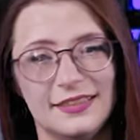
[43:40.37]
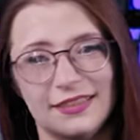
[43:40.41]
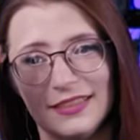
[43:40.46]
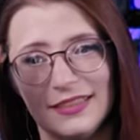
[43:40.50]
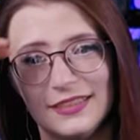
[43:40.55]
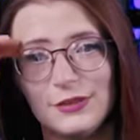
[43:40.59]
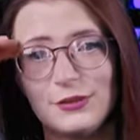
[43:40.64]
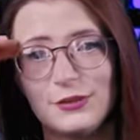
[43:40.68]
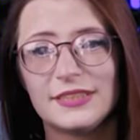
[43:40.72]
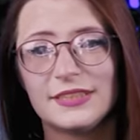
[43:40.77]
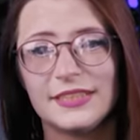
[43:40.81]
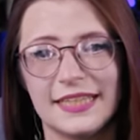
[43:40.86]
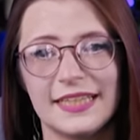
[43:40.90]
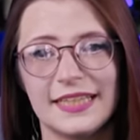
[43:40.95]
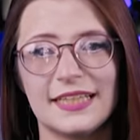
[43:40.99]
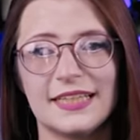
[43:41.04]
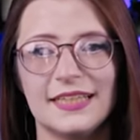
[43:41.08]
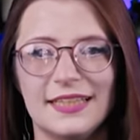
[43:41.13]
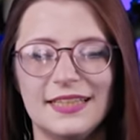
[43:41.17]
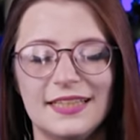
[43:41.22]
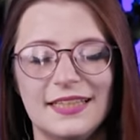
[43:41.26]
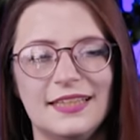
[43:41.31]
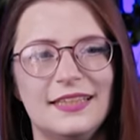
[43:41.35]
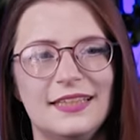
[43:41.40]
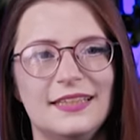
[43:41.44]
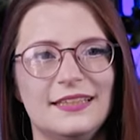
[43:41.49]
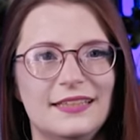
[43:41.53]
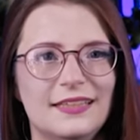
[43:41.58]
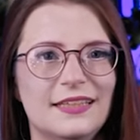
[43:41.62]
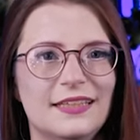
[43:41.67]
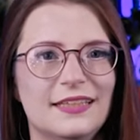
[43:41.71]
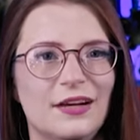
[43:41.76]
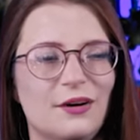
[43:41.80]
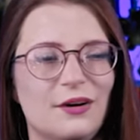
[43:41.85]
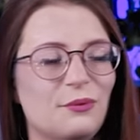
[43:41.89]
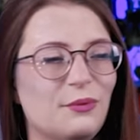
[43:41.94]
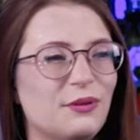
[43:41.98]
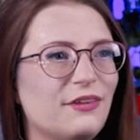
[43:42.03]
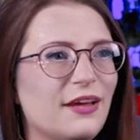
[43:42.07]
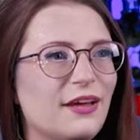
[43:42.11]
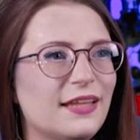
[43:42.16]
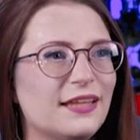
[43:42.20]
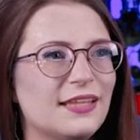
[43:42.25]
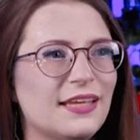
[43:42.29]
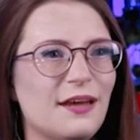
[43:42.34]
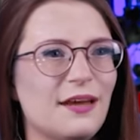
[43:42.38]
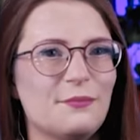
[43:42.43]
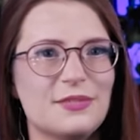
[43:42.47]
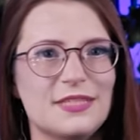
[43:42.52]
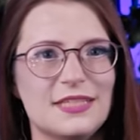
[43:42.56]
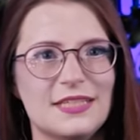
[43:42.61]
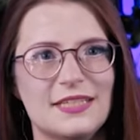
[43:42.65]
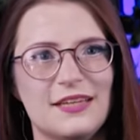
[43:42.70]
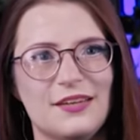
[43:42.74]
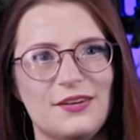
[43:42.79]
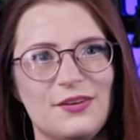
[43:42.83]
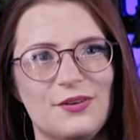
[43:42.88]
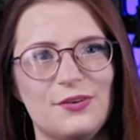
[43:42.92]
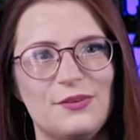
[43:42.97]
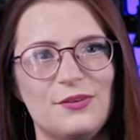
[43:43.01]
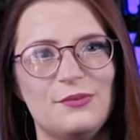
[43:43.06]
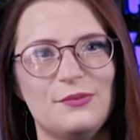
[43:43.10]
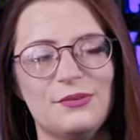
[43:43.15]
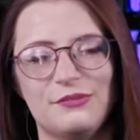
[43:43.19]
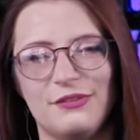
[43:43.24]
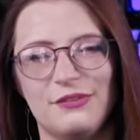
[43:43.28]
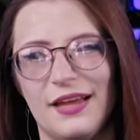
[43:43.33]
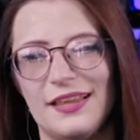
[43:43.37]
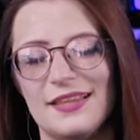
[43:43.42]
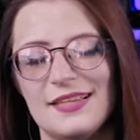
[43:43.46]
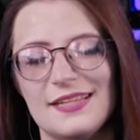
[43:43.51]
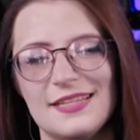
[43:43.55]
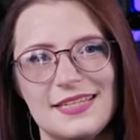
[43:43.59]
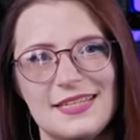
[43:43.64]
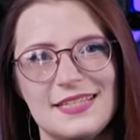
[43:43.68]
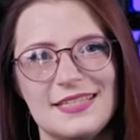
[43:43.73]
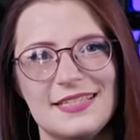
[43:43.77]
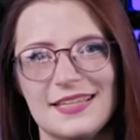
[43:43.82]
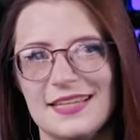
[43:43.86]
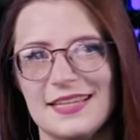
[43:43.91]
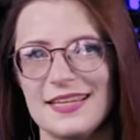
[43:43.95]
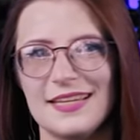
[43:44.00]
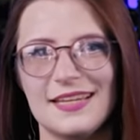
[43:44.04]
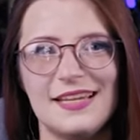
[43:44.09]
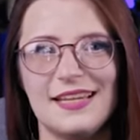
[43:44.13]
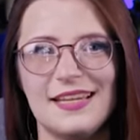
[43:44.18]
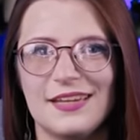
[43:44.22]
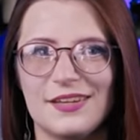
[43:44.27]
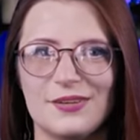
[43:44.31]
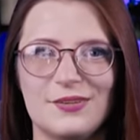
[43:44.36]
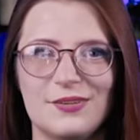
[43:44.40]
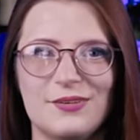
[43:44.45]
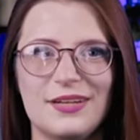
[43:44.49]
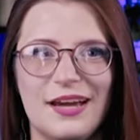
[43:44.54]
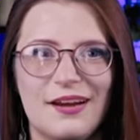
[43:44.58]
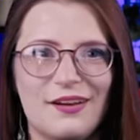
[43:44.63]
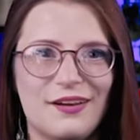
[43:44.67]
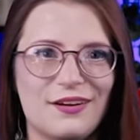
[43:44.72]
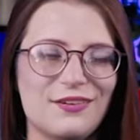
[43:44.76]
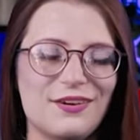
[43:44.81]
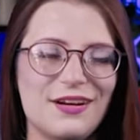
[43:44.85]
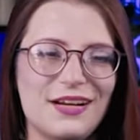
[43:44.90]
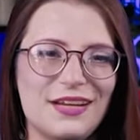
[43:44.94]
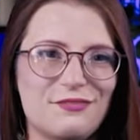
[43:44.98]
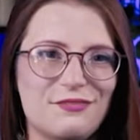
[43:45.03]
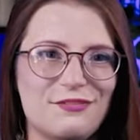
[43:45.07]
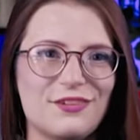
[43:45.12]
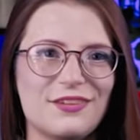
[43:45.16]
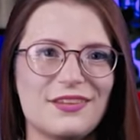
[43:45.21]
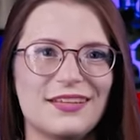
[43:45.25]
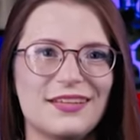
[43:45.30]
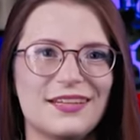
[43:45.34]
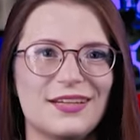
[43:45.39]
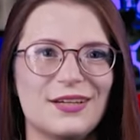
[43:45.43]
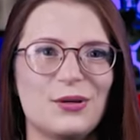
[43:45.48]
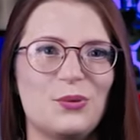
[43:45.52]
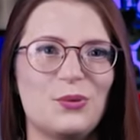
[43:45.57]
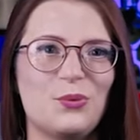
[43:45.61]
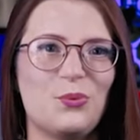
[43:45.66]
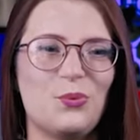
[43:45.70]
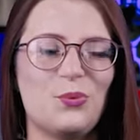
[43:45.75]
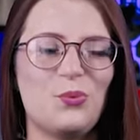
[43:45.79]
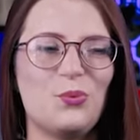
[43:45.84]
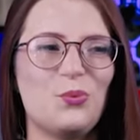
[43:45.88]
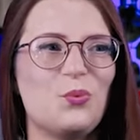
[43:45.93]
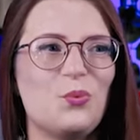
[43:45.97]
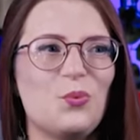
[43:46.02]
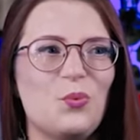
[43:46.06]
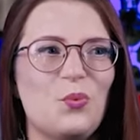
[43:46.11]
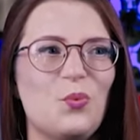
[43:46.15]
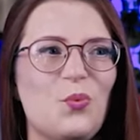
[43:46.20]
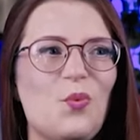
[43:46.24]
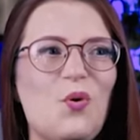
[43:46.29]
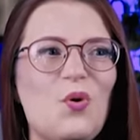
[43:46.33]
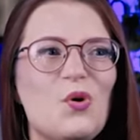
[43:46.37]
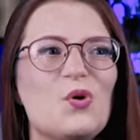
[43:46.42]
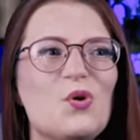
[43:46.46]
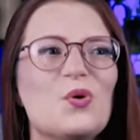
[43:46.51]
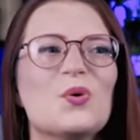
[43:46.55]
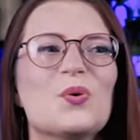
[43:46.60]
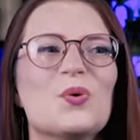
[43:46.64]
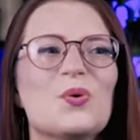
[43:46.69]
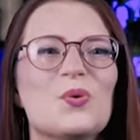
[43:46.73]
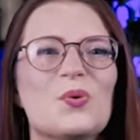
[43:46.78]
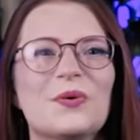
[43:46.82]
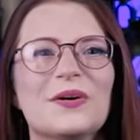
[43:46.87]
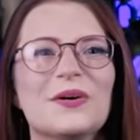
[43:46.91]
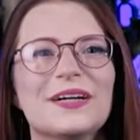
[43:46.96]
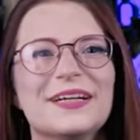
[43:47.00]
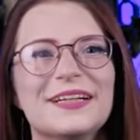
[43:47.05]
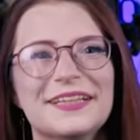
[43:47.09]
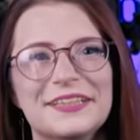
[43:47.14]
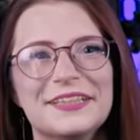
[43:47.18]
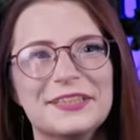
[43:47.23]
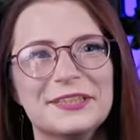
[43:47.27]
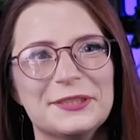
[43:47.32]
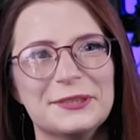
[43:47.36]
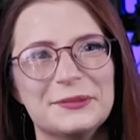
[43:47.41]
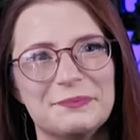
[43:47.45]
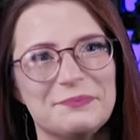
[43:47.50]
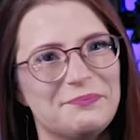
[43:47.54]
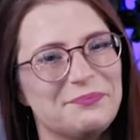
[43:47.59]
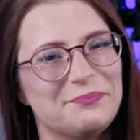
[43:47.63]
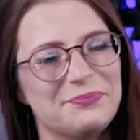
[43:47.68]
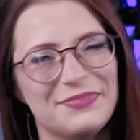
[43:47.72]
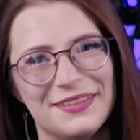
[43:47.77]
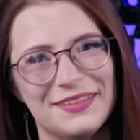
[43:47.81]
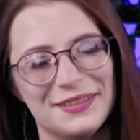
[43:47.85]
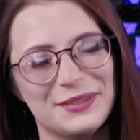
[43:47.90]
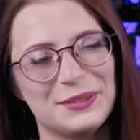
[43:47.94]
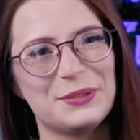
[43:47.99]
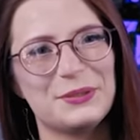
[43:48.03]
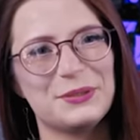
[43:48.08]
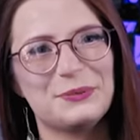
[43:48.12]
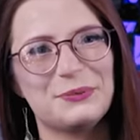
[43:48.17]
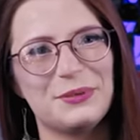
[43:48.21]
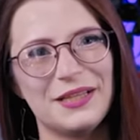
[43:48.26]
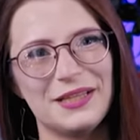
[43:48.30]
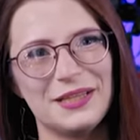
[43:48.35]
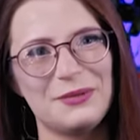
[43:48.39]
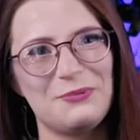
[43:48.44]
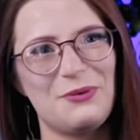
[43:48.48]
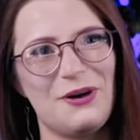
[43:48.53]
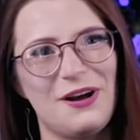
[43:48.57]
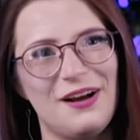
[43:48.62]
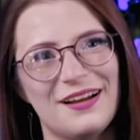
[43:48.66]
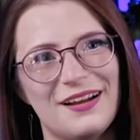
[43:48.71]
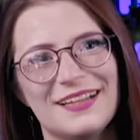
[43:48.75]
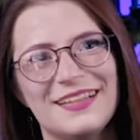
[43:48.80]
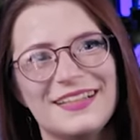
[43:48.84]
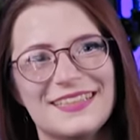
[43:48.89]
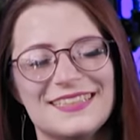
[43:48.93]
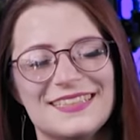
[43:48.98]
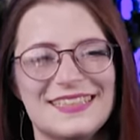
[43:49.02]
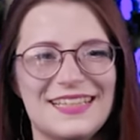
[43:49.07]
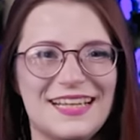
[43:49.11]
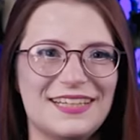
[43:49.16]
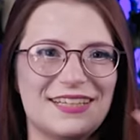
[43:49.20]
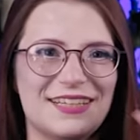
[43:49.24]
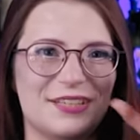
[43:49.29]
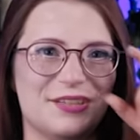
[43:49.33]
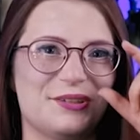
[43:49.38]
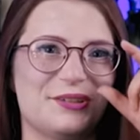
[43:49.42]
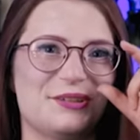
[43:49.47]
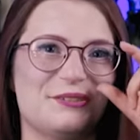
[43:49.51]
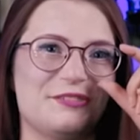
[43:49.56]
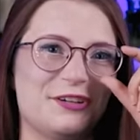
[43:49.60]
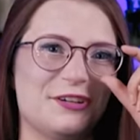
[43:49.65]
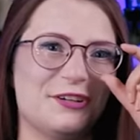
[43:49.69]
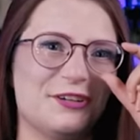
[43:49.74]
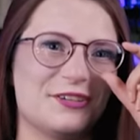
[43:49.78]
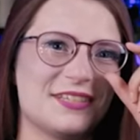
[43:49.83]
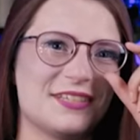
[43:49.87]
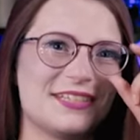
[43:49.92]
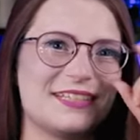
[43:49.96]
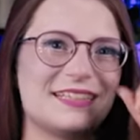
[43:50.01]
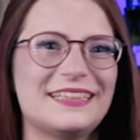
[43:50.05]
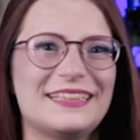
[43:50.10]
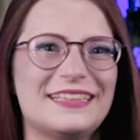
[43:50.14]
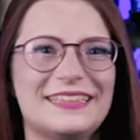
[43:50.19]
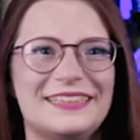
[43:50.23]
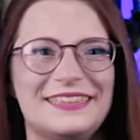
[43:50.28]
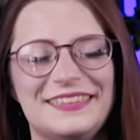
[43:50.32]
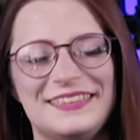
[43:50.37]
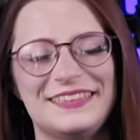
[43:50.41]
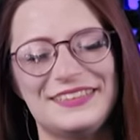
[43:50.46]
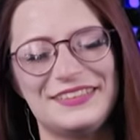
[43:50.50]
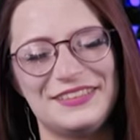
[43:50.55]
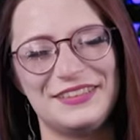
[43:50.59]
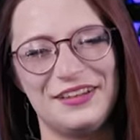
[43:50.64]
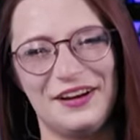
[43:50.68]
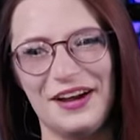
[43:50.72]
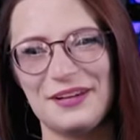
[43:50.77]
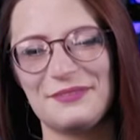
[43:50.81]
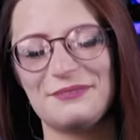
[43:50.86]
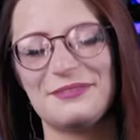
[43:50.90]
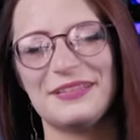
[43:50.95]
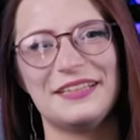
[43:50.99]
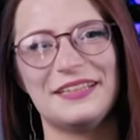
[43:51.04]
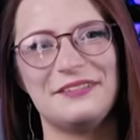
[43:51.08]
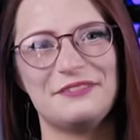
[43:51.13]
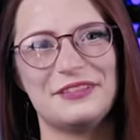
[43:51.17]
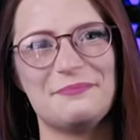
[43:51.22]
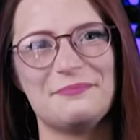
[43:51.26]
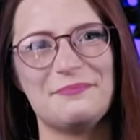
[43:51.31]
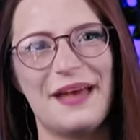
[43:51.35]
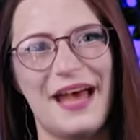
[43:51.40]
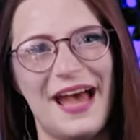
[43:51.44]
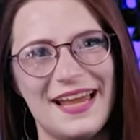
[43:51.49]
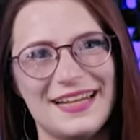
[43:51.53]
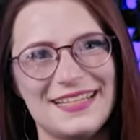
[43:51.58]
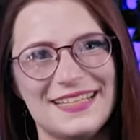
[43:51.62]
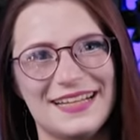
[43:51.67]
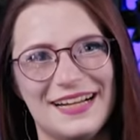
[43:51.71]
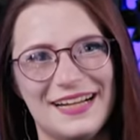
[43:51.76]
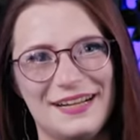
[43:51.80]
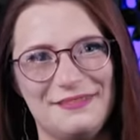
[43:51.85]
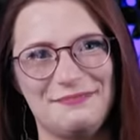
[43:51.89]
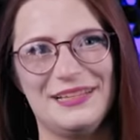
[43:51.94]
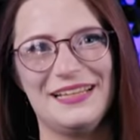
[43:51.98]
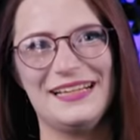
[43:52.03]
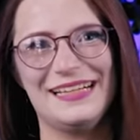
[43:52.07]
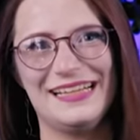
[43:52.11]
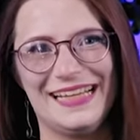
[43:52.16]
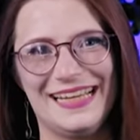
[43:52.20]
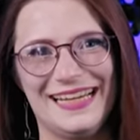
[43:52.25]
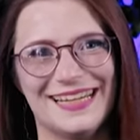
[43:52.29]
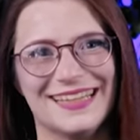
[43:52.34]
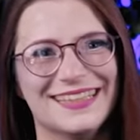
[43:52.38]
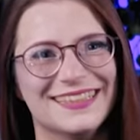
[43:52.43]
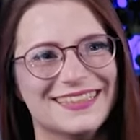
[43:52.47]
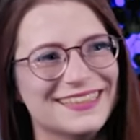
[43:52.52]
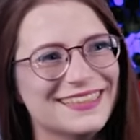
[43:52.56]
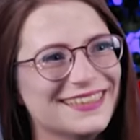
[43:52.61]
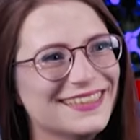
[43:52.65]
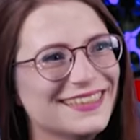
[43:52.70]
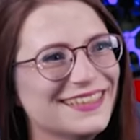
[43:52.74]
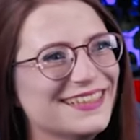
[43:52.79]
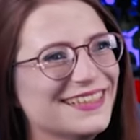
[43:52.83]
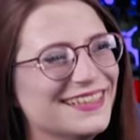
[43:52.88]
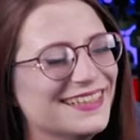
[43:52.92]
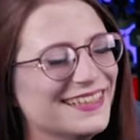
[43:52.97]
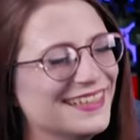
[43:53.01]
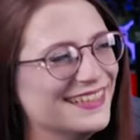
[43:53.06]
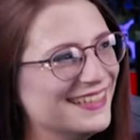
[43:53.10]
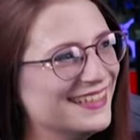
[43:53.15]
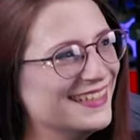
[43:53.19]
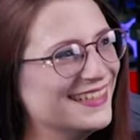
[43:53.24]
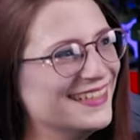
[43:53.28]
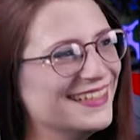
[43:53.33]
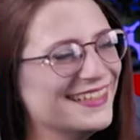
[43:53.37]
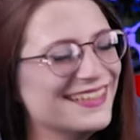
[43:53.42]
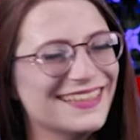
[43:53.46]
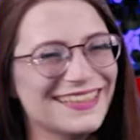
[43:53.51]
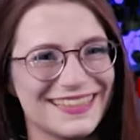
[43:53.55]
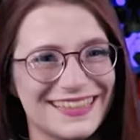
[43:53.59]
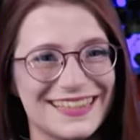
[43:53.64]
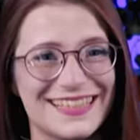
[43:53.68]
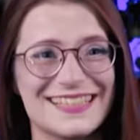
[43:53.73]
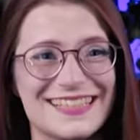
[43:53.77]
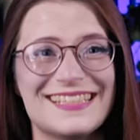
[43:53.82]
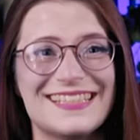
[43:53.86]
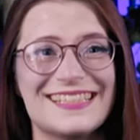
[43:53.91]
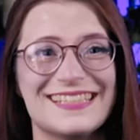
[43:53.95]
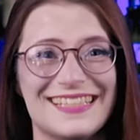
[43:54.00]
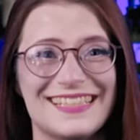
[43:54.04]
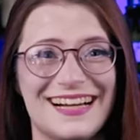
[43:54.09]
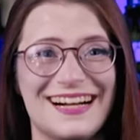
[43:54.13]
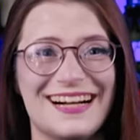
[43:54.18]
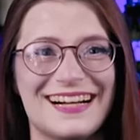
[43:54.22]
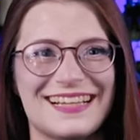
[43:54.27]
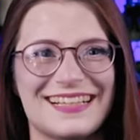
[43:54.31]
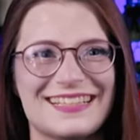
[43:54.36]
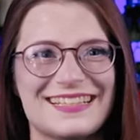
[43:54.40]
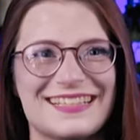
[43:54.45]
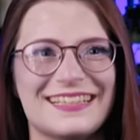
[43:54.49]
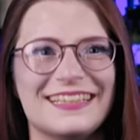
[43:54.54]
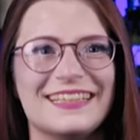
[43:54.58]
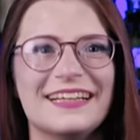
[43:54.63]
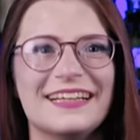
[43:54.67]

So it's like, you know, we've had the MCU, we've had the DCEU, now get ready for the woo, the Willy Wonka extended universe. God, we live in the bad timeline. This sucks.